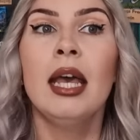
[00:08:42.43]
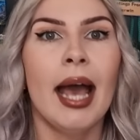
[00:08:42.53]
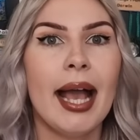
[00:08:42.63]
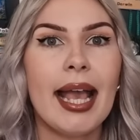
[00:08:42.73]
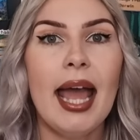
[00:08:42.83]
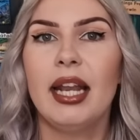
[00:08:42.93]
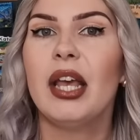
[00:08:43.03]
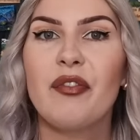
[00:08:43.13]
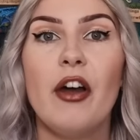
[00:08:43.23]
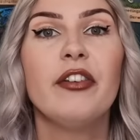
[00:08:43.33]
Again,
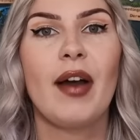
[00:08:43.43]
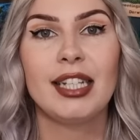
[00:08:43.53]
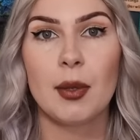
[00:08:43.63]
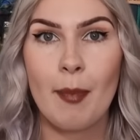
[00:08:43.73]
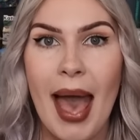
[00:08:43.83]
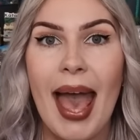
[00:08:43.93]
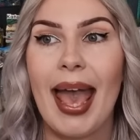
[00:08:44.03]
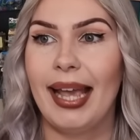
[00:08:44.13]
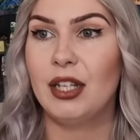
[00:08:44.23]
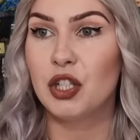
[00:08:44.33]
if I'd have had to
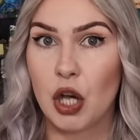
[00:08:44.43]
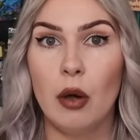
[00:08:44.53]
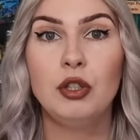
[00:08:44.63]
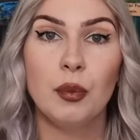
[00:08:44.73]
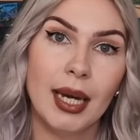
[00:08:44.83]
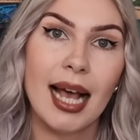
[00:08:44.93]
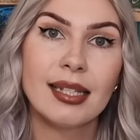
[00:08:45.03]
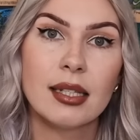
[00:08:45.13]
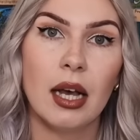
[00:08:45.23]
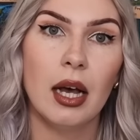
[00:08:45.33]
pay to go to
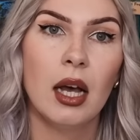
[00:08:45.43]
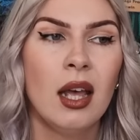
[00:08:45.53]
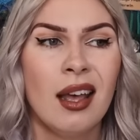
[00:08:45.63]
Alaska,